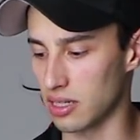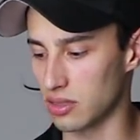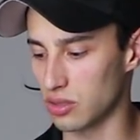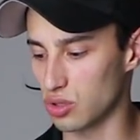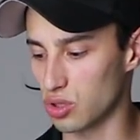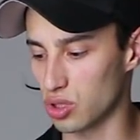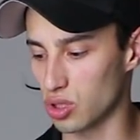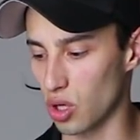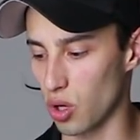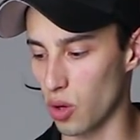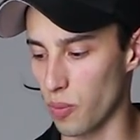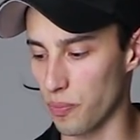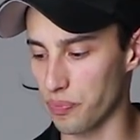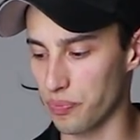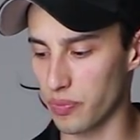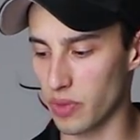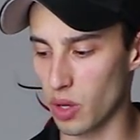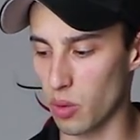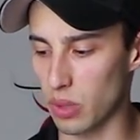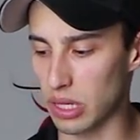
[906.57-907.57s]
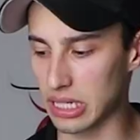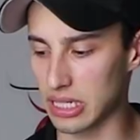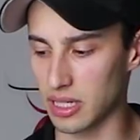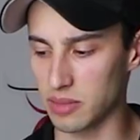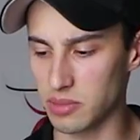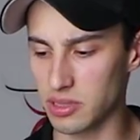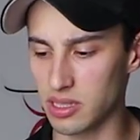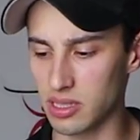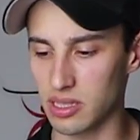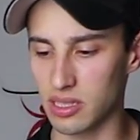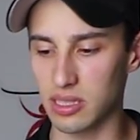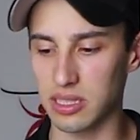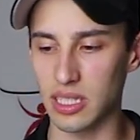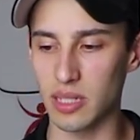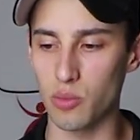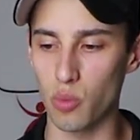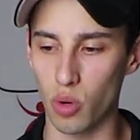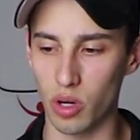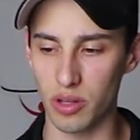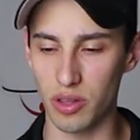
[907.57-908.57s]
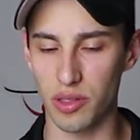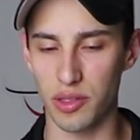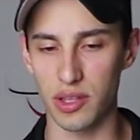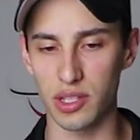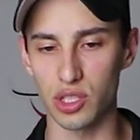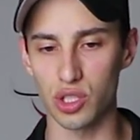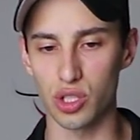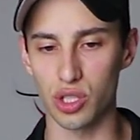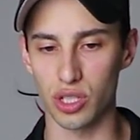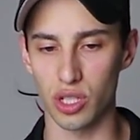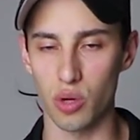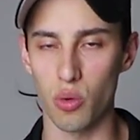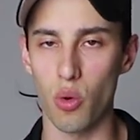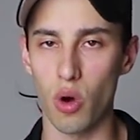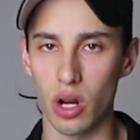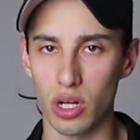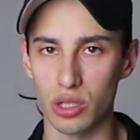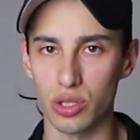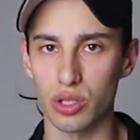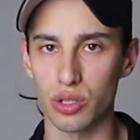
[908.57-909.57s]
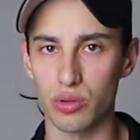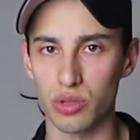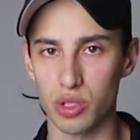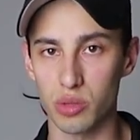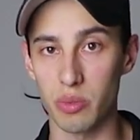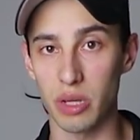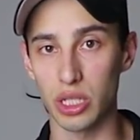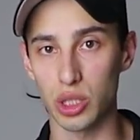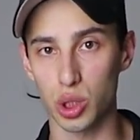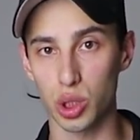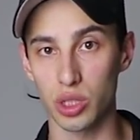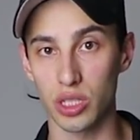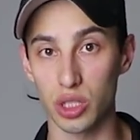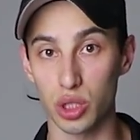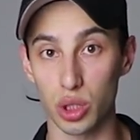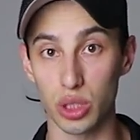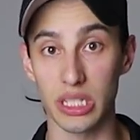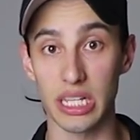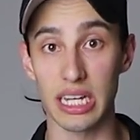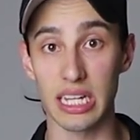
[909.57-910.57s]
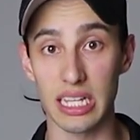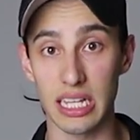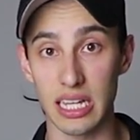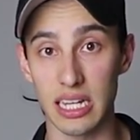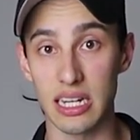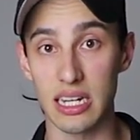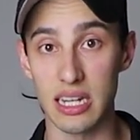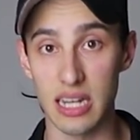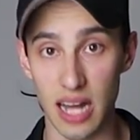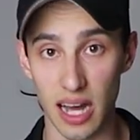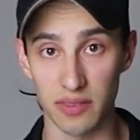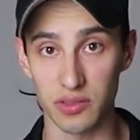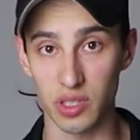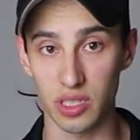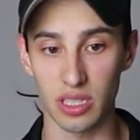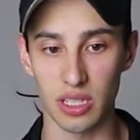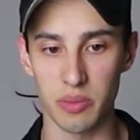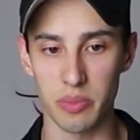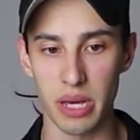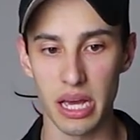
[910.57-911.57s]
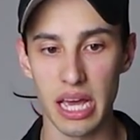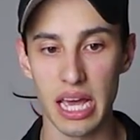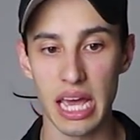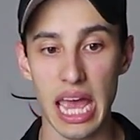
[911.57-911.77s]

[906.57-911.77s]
So when it comes to sleep, one of the things you're going to want to do is make sure that you're getting enough sleep